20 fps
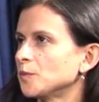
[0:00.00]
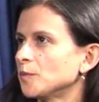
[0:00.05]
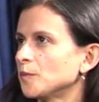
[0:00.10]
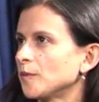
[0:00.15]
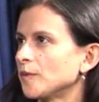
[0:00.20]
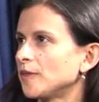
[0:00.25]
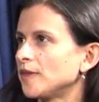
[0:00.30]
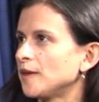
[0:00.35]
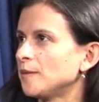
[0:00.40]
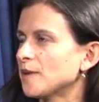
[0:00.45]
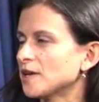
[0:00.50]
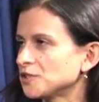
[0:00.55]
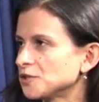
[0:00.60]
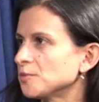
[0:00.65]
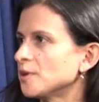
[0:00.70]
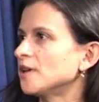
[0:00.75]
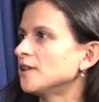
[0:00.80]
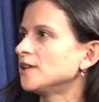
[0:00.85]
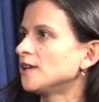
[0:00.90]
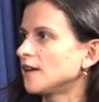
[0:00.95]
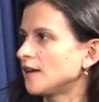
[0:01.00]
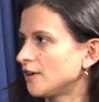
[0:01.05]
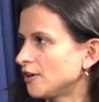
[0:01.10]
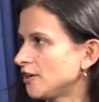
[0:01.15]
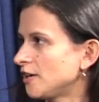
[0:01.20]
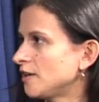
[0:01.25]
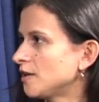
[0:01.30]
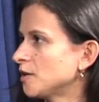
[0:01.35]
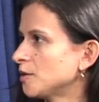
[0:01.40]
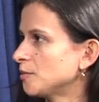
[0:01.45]
the Metropolitan
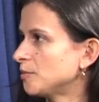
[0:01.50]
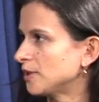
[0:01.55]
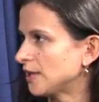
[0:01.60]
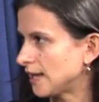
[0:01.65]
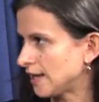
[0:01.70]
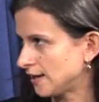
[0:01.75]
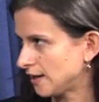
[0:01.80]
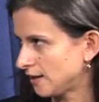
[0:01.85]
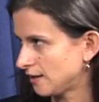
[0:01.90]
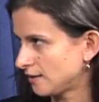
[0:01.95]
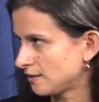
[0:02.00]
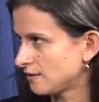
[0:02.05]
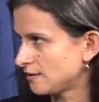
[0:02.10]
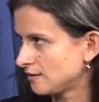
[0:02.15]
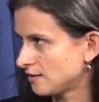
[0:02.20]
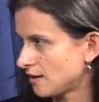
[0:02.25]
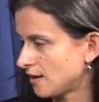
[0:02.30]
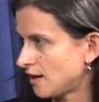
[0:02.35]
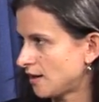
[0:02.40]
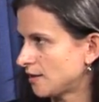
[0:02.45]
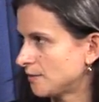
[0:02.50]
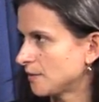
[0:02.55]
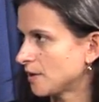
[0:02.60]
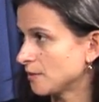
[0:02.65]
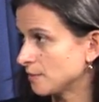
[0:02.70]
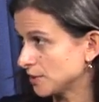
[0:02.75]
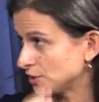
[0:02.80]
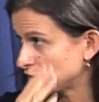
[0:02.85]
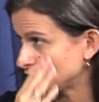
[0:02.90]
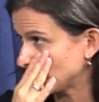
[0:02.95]
Area Planning um,
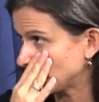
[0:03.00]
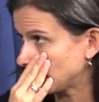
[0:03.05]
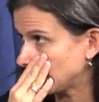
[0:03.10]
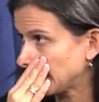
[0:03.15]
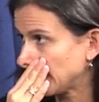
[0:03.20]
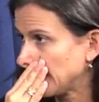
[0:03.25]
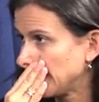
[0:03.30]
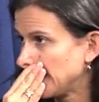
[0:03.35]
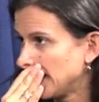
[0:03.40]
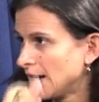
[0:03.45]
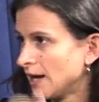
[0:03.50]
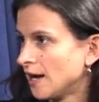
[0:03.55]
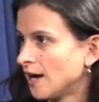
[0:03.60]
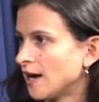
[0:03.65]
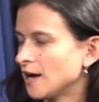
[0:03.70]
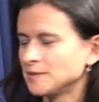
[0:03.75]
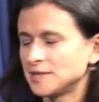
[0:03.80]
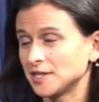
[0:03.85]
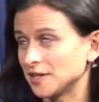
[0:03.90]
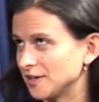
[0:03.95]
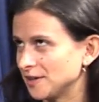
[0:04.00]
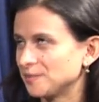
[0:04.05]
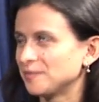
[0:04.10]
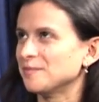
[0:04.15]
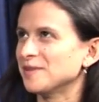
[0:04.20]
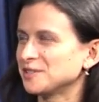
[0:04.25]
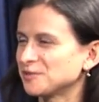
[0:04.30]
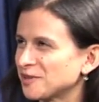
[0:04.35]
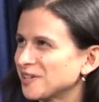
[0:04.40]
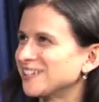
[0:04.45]
Commission, I'm sorry,
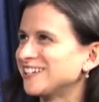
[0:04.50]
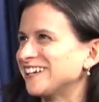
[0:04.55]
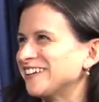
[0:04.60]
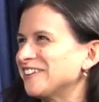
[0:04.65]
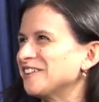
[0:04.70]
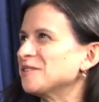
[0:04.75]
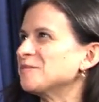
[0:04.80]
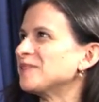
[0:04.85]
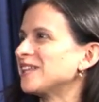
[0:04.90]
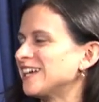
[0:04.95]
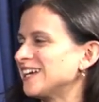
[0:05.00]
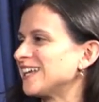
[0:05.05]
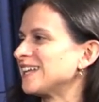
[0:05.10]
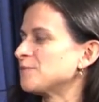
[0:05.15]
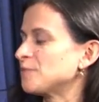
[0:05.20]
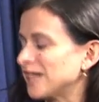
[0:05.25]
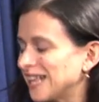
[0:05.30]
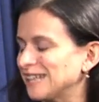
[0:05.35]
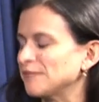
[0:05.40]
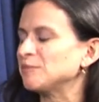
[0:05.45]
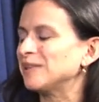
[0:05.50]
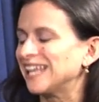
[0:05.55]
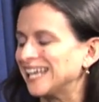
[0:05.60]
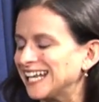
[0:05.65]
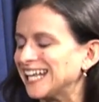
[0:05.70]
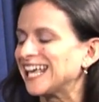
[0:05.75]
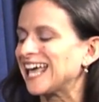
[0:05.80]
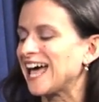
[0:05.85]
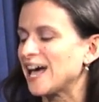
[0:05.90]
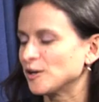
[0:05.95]
Metropolitan Area Planning,
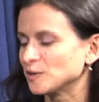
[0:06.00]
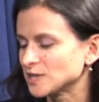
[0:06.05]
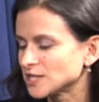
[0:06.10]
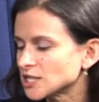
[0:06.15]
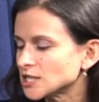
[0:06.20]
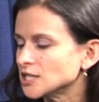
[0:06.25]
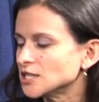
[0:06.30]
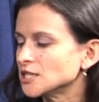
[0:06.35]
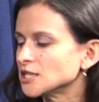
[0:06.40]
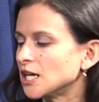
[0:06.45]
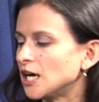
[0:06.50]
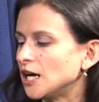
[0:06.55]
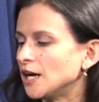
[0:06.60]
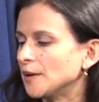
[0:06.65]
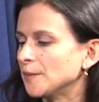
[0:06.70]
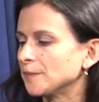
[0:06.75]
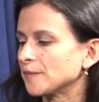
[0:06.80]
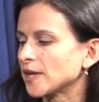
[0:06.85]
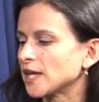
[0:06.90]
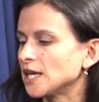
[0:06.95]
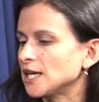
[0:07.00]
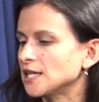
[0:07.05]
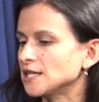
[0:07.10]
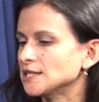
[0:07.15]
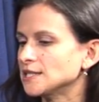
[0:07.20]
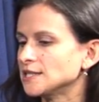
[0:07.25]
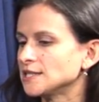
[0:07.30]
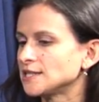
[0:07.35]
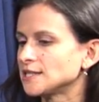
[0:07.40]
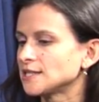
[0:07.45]
Planning Council um,
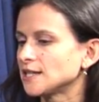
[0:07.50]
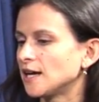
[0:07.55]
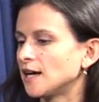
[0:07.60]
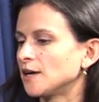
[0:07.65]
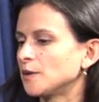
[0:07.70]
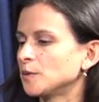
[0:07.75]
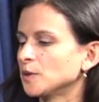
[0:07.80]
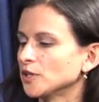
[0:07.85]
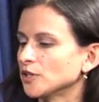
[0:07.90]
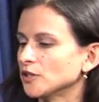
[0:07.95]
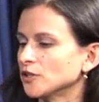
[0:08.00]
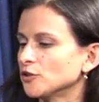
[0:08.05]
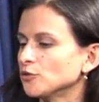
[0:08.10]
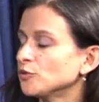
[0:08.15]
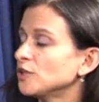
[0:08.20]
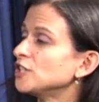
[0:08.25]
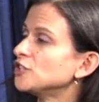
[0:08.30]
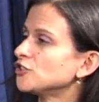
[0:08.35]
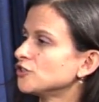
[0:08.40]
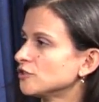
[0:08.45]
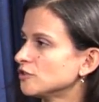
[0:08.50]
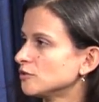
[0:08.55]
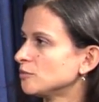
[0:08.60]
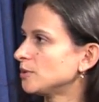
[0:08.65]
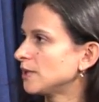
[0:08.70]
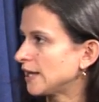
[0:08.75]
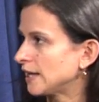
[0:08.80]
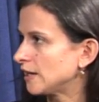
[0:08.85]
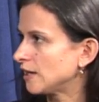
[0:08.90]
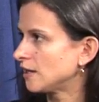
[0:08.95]
is our regional
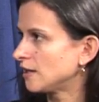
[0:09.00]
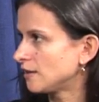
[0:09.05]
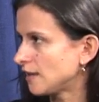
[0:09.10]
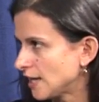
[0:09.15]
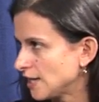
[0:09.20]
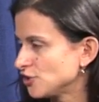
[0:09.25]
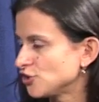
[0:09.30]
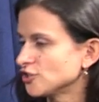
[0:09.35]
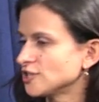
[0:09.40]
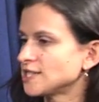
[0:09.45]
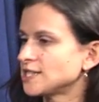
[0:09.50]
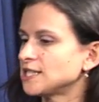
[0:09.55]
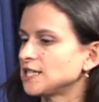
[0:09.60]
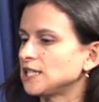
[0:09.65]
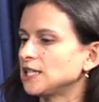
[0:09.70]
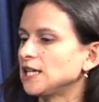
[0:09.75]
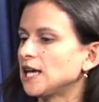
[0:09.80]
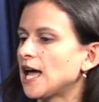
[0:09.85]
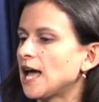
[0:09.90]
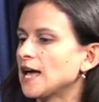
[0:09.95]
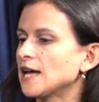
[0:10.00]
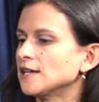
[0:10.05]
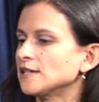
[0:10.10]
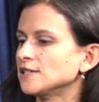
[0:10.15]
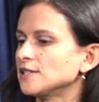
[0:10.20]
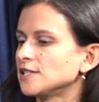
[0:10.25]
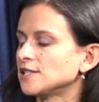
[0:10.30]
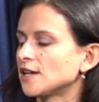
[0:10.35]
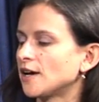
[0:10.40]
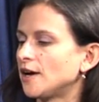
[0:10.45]
planning agency,
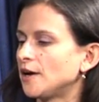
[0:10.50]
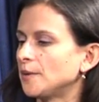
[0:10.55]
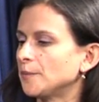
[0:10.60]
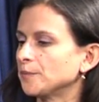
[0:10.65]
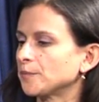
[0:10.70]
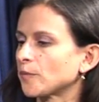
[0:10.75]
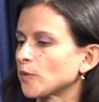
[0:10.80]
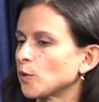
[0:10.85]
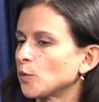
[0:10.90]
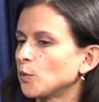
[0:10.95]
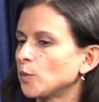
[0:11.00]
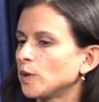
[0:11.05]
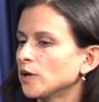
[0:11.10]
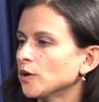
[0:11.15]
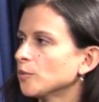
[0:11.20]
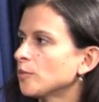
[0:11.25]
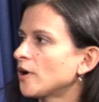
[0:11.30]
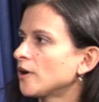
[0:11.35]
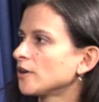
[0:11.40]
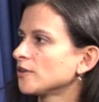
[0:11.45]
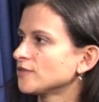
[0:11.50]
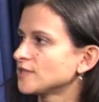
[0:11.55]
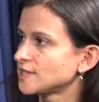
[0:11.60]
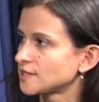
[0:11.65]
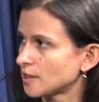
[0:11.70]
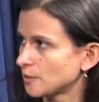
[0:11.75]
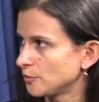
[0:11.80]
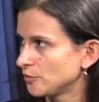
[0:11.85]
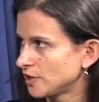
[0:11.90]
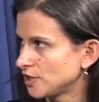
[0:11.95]
and um, we are part of a
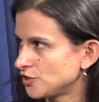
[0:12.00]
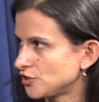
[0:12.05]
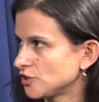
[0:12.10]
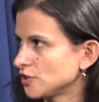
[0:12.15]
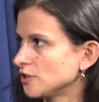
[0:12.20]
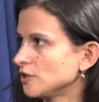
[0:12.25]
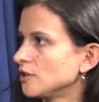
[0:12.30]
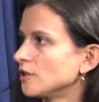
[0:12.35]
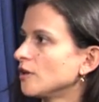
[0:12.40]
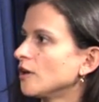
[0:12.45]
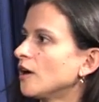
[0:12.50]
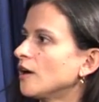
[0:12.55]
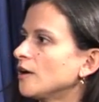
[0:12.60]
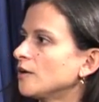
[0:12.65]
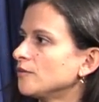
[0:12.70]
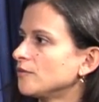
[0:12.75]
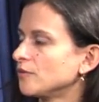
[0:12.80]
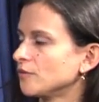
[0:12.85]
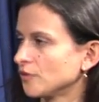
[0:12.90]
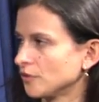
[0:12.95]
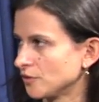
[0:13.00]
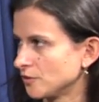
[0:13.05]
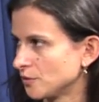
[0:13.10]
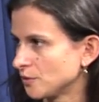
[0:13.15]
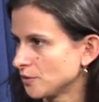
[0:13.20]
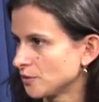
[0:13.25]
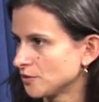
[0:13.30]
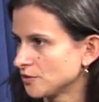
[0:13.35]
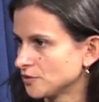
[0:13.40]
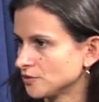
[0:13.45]
sub-region uh, for the
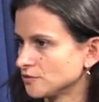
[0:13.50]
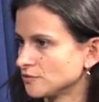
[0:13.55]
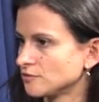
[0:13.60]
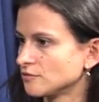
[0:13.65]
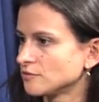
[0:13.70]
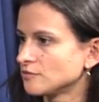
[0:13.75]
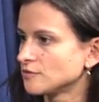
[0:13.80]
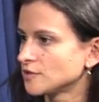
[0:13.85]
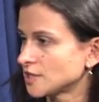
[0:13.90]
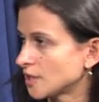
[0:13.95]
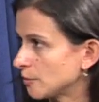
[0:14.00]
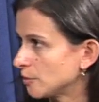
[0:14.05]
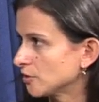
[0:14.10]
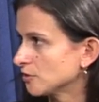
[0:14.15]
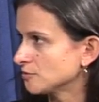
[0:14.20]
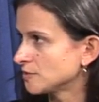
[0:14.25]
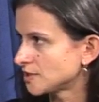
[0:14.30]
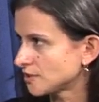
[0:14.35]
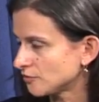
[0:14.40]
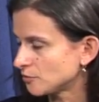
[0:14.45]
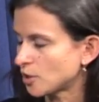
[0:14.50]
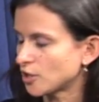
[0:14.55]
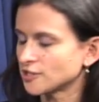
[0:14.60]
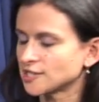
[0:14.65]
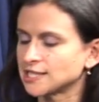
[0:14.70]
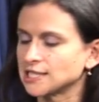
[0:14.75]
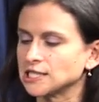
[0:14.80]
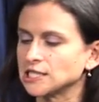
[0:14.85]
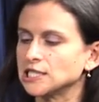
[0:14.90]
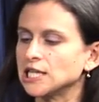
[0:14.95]
northern suburbs of
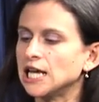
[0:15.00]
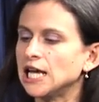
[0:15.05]
Boston,